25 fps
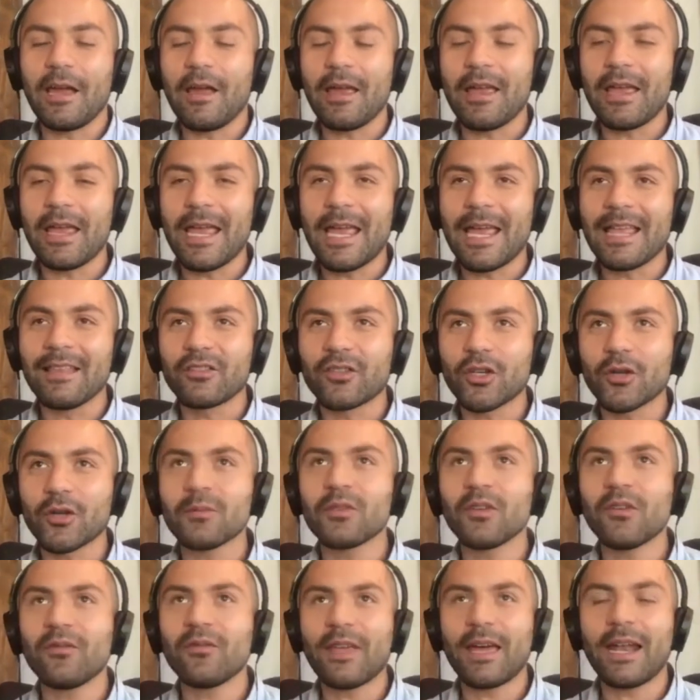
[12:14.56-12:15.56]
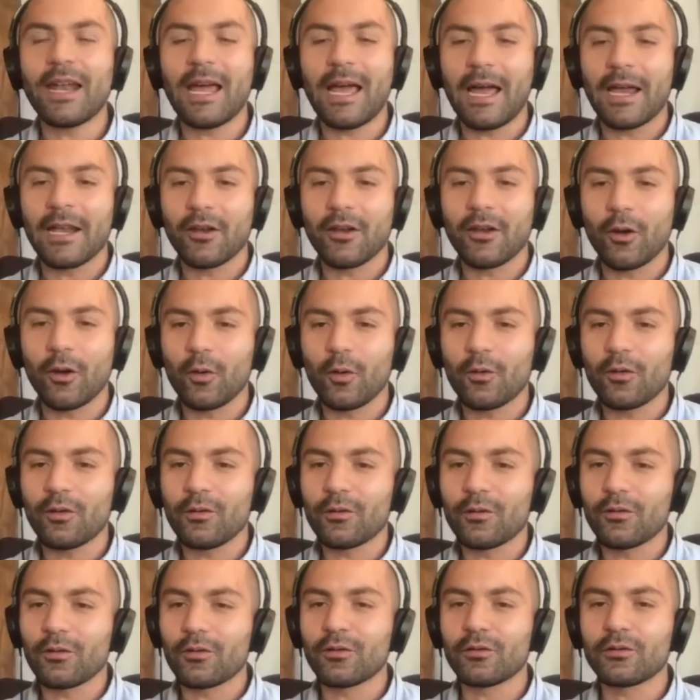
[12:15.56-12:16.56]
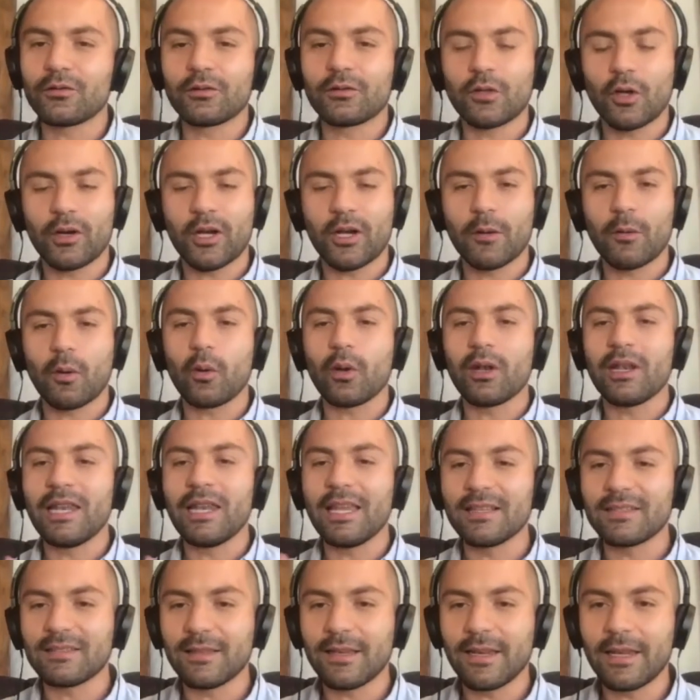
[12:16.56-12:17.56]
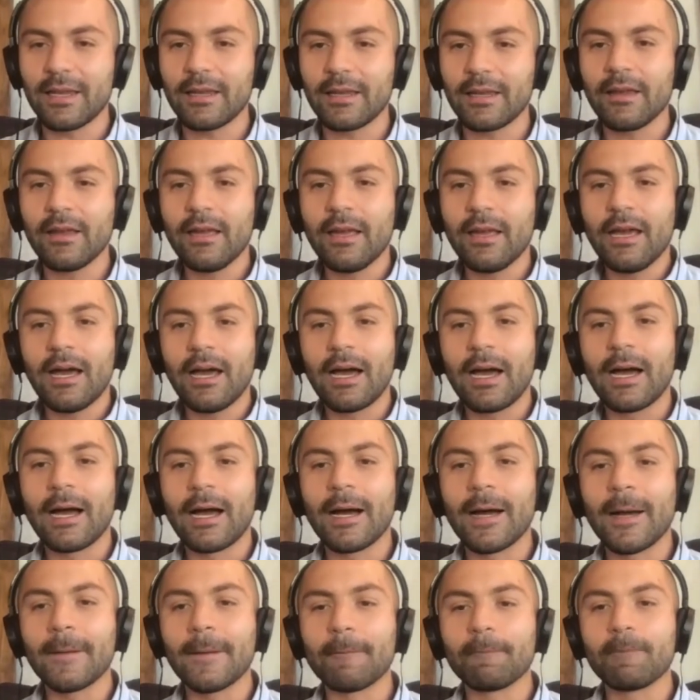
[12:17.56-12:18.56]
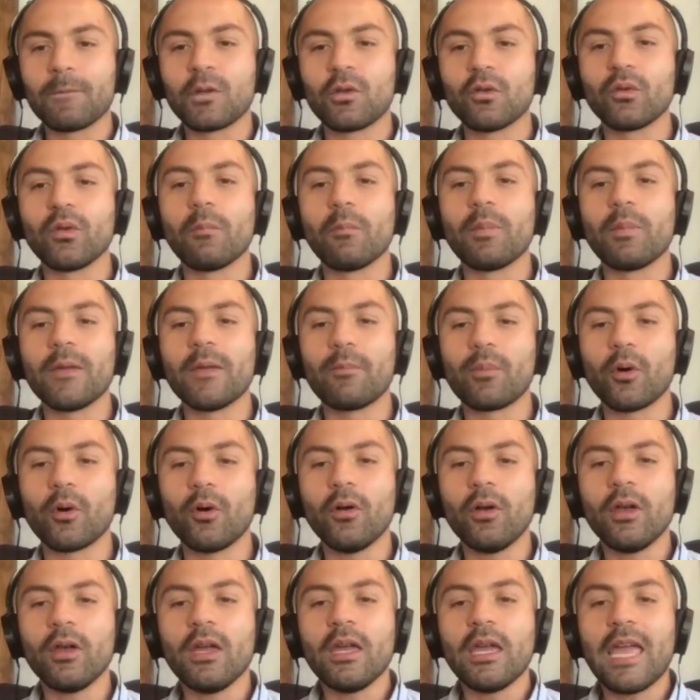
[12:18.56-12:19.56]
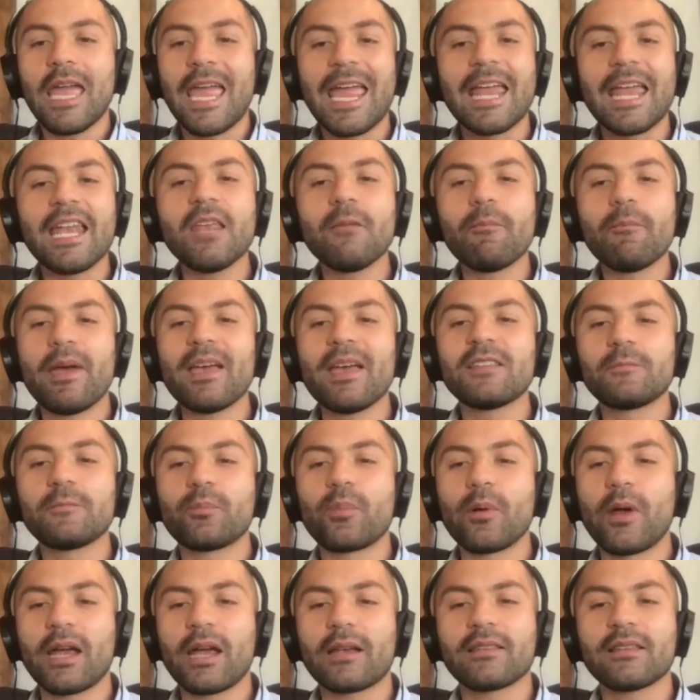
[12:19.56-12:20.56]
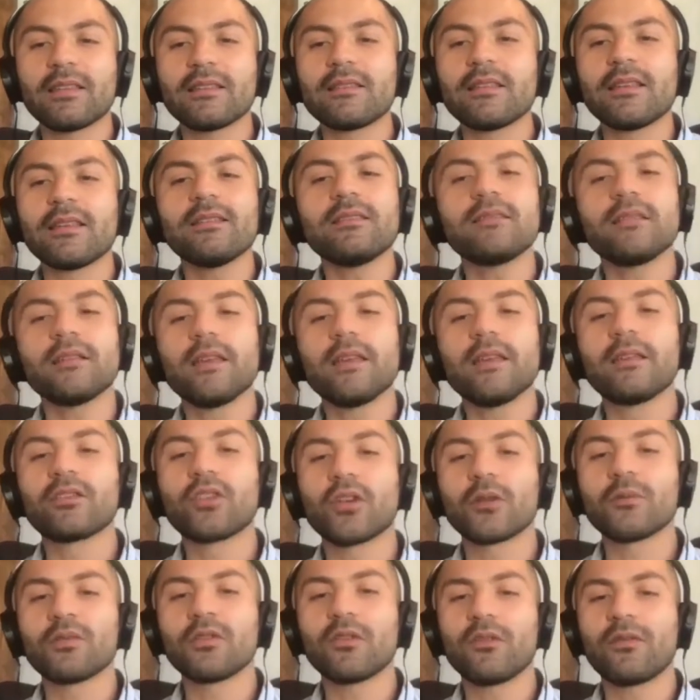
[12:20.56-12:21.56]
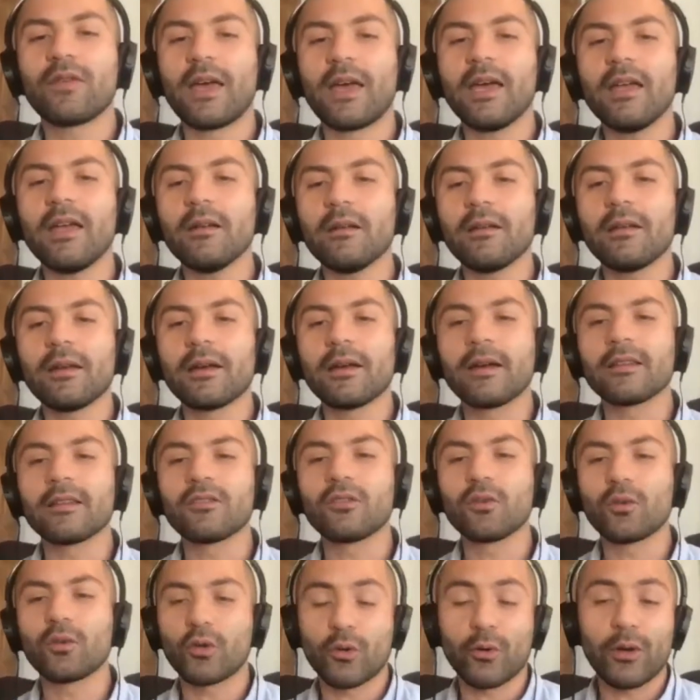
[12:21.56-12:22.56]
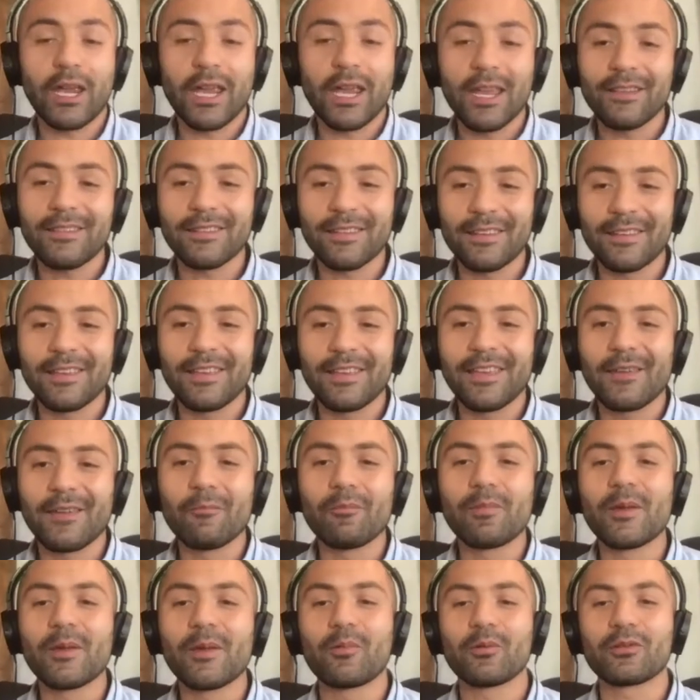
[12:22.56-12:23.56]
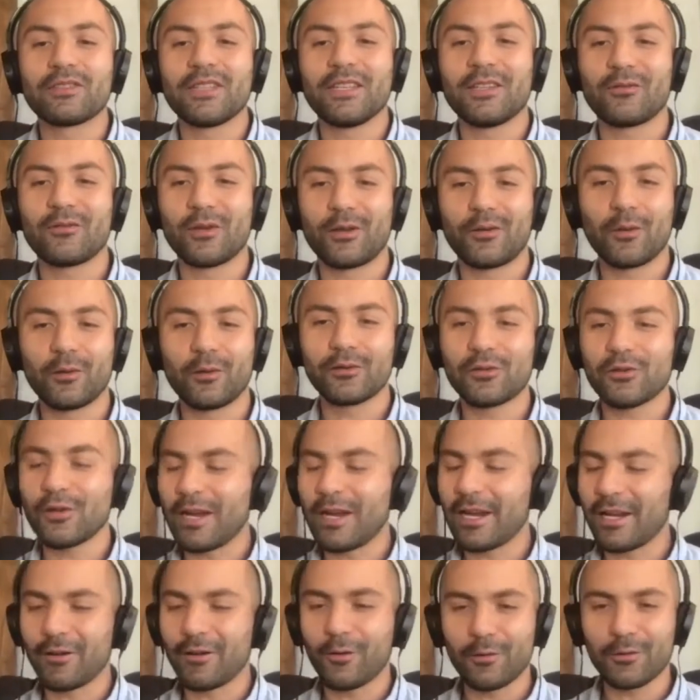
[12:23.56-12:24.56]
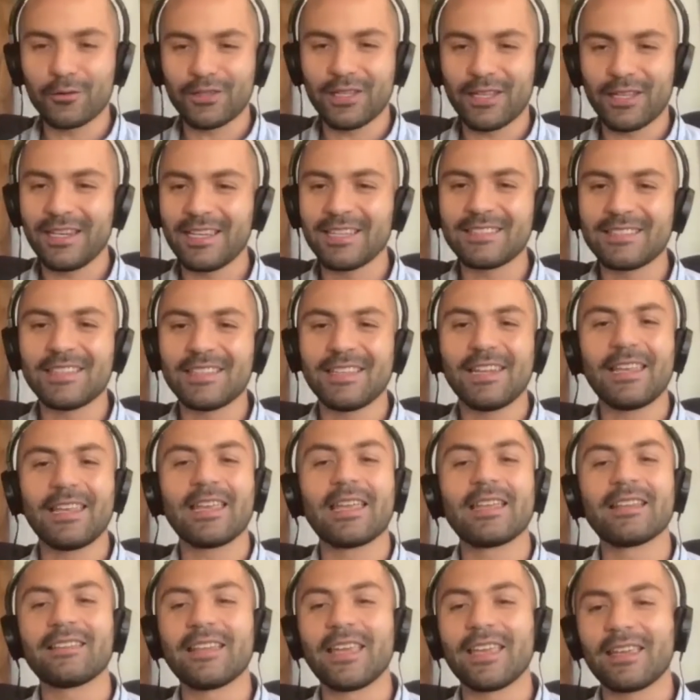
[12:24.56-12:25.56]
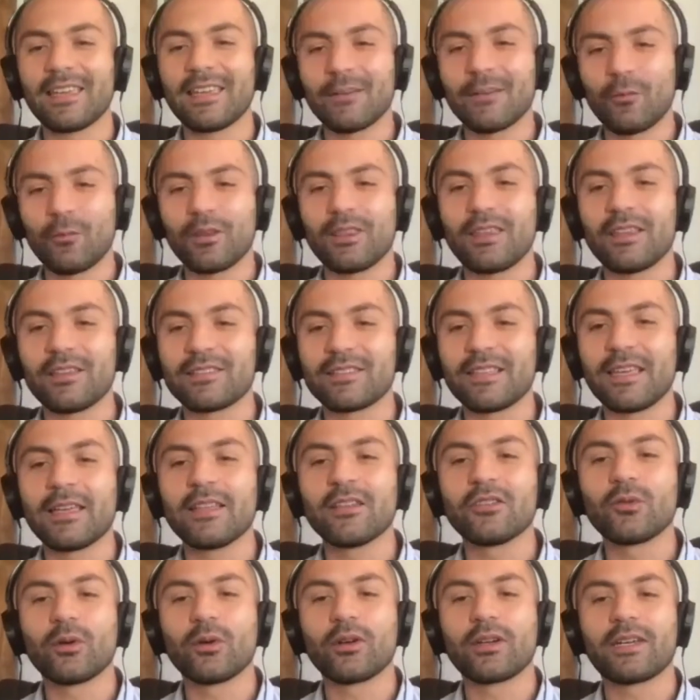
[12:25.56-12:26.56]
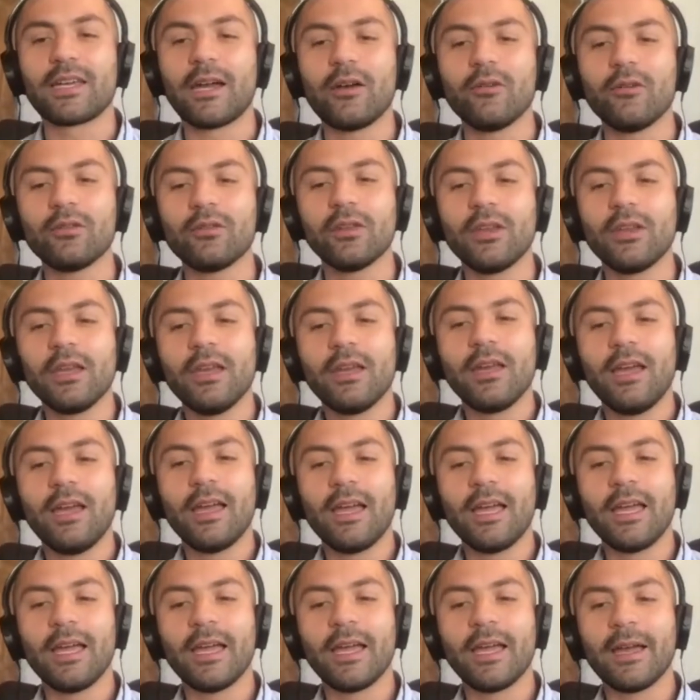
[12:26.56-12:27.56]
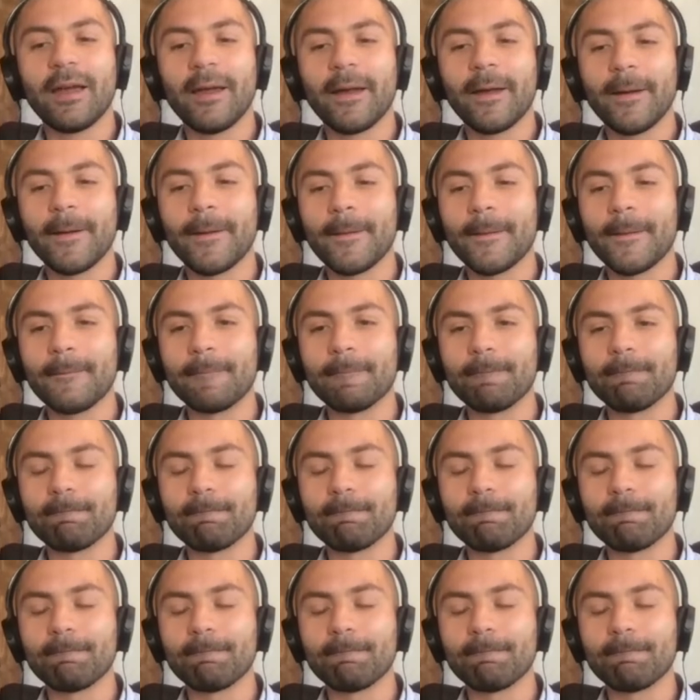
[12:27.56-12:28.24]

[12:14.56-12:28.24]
in terms of that, I know you're talking about listening to the people. Any best practices in terms of that to create a people-centric culture? I know you said listening and taking what they say into account. Um,